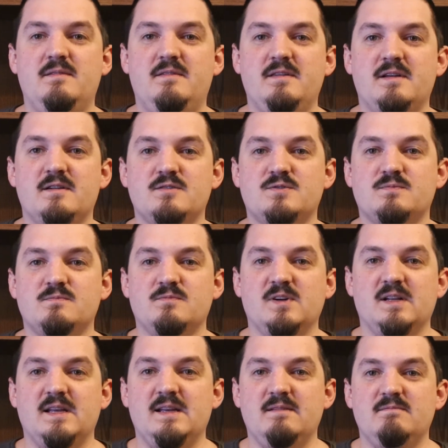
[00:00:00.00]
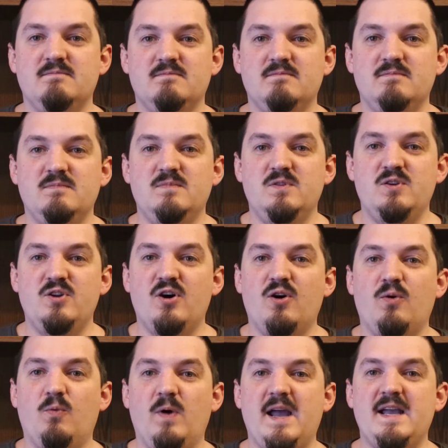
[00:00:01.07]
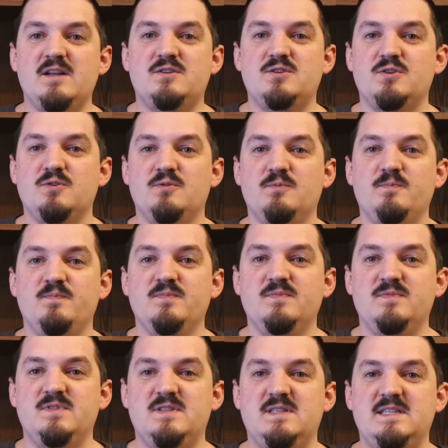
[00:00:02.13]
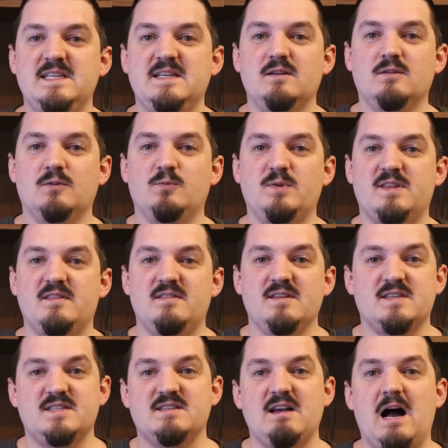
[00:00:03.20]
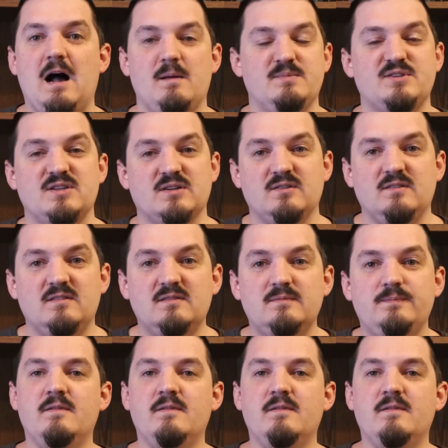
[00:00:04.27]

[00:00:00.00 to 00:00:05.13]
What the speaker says: there's really no way to deal with this obstacle.